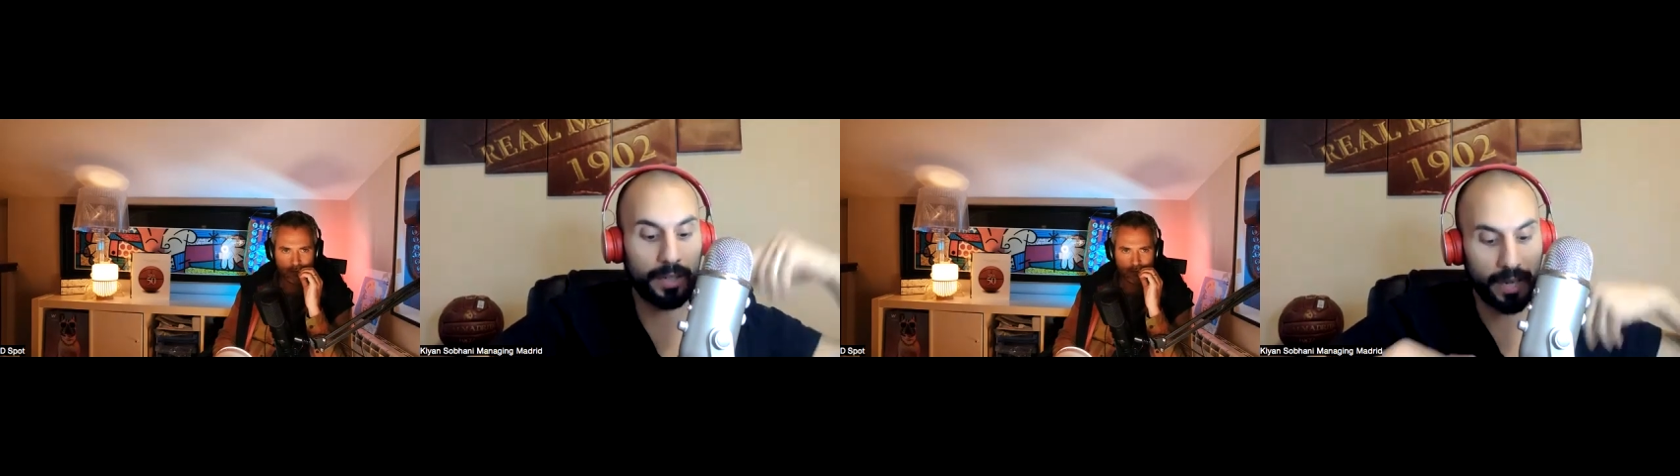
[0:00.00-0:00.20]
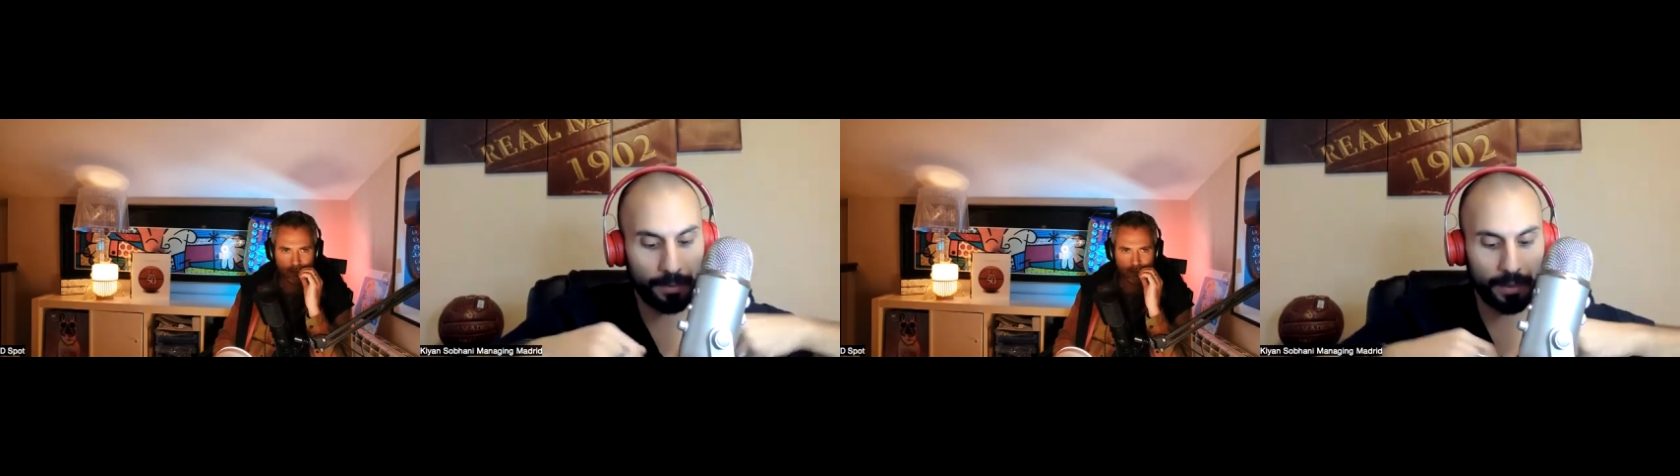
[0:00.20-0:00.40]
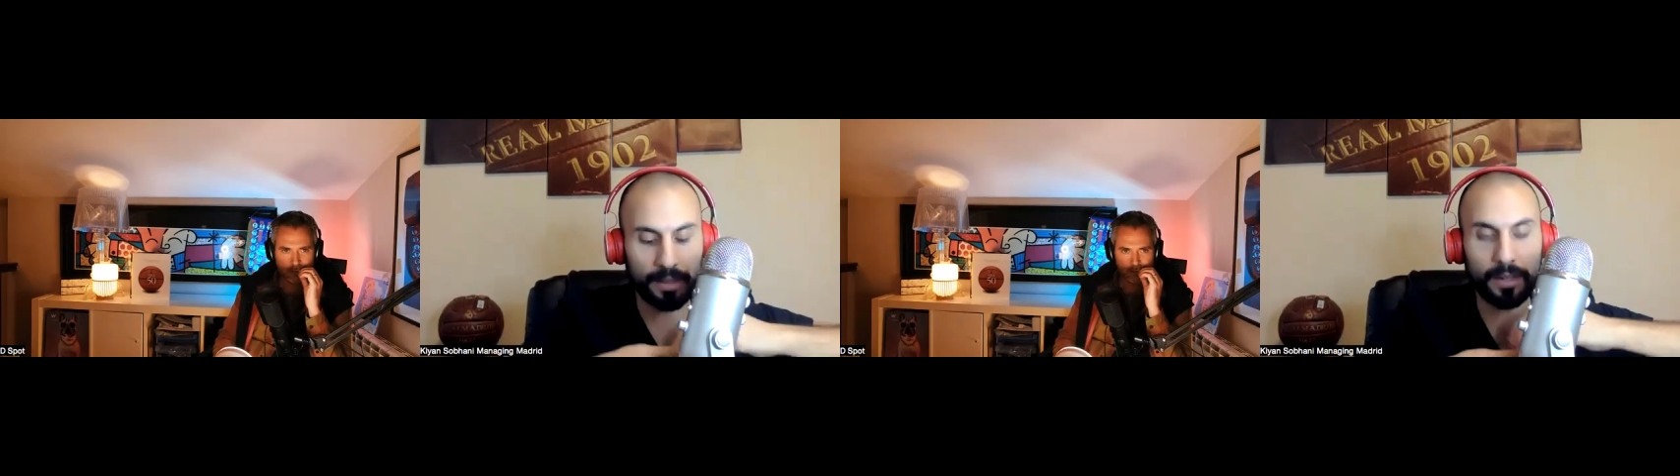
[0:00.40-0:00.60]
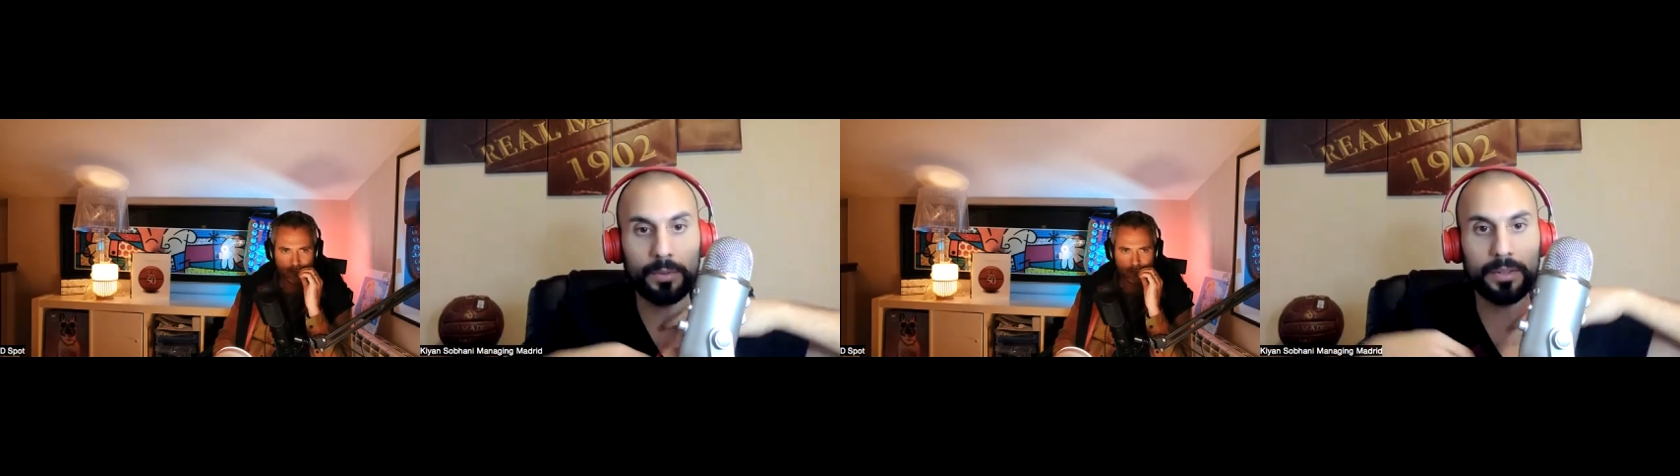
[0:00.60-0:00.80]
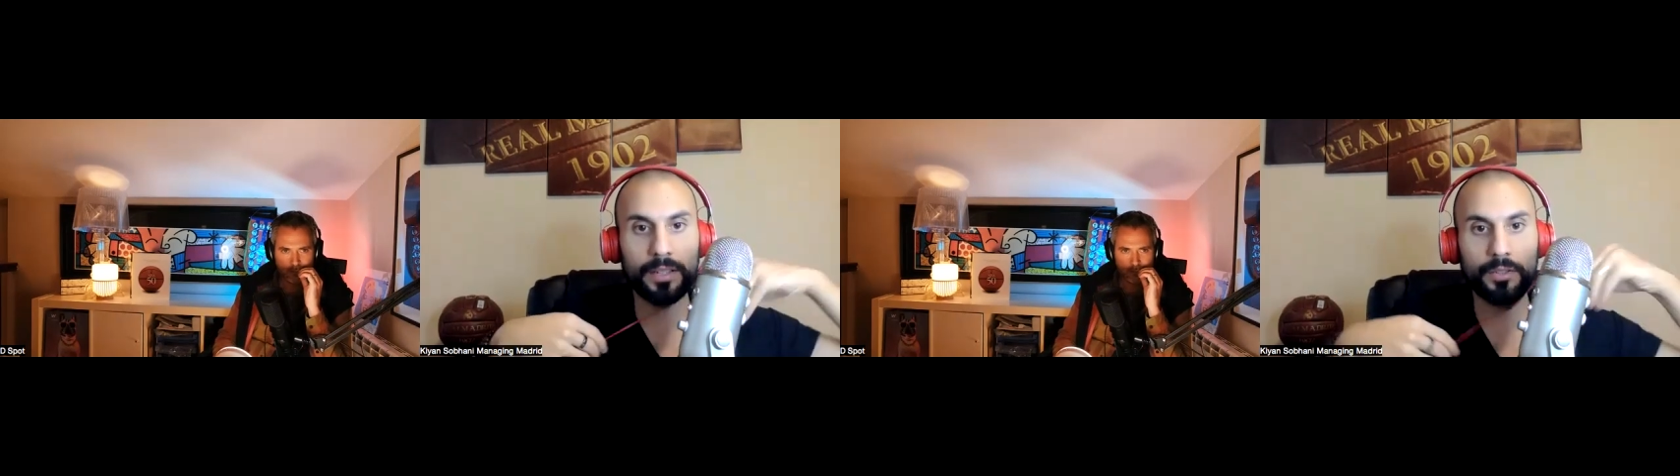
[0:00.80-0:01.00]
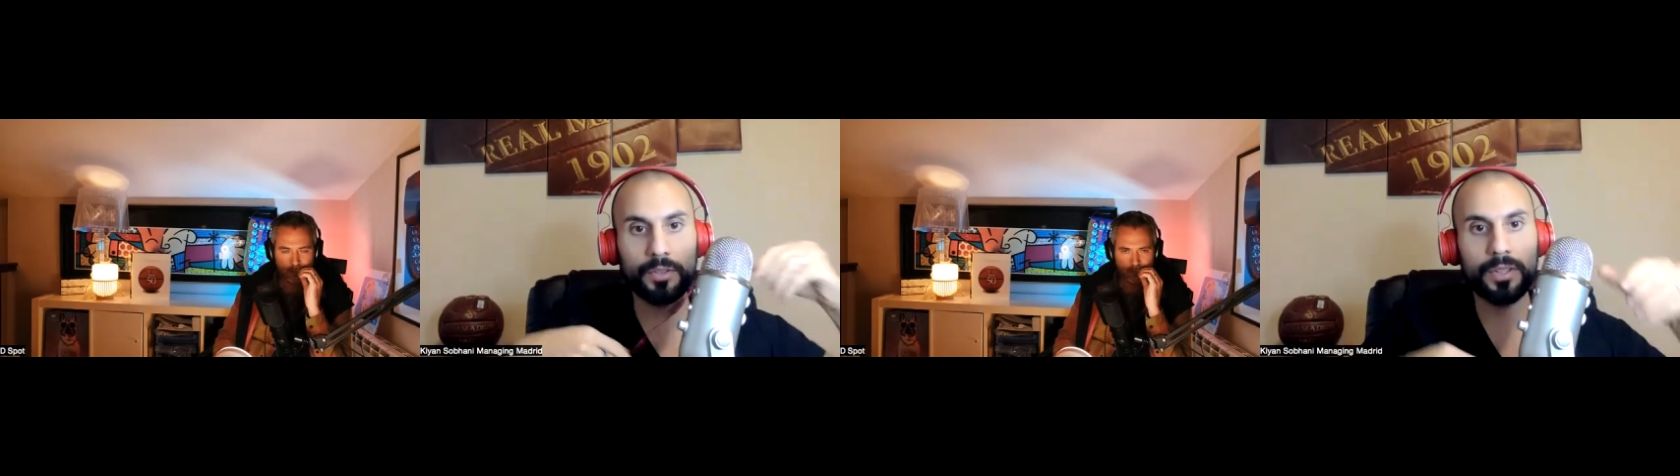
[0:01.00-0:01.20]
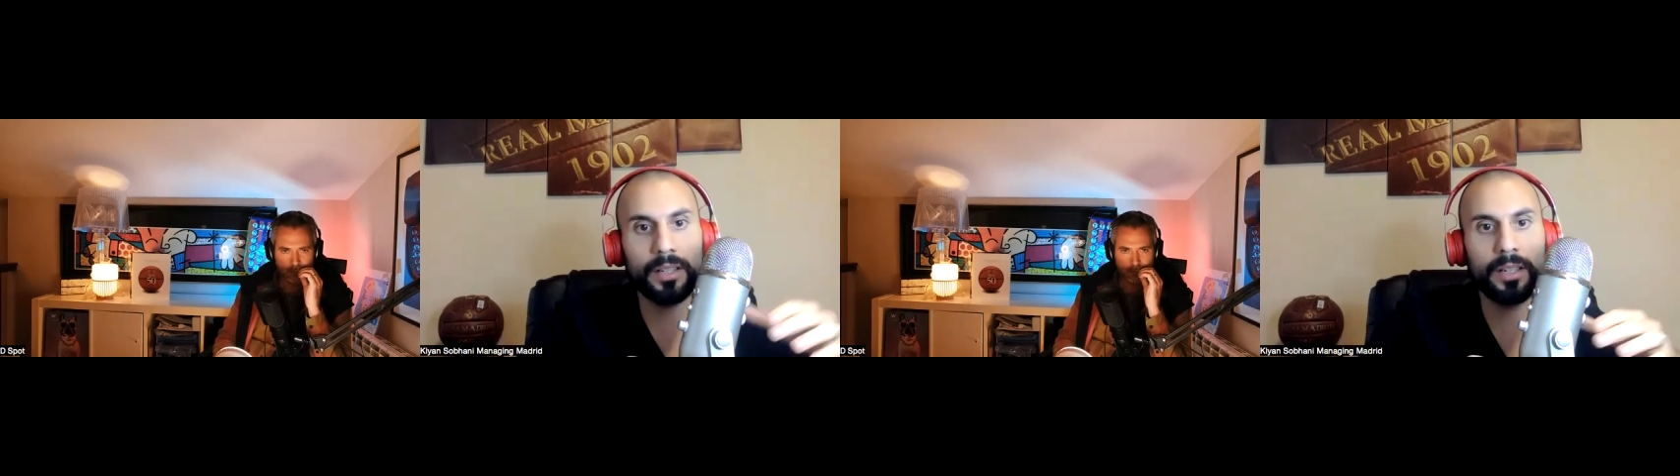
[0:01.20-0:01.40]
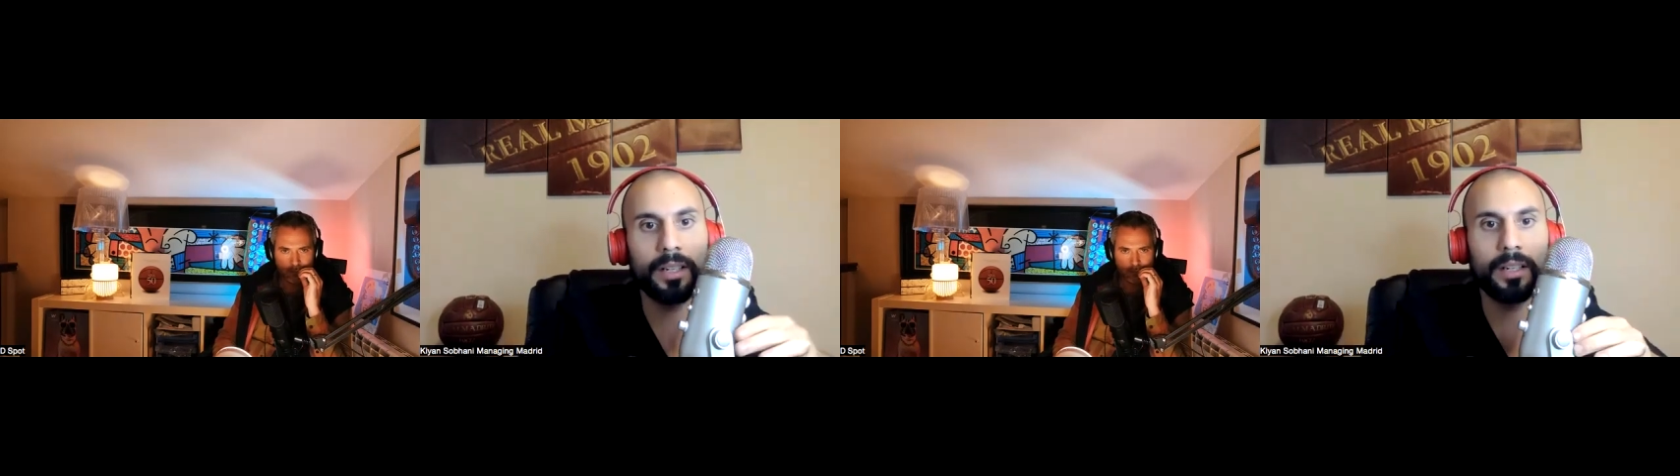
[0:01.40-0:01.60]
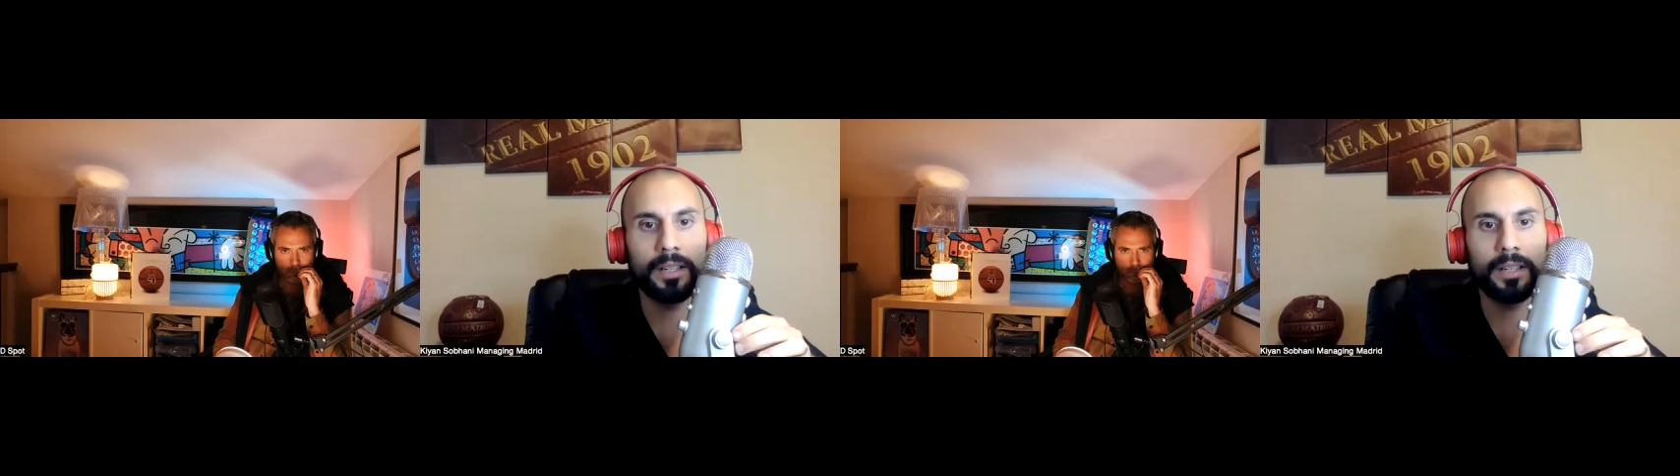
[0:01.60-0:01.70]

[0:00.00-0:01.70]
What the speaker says: game. I thought it was interesting.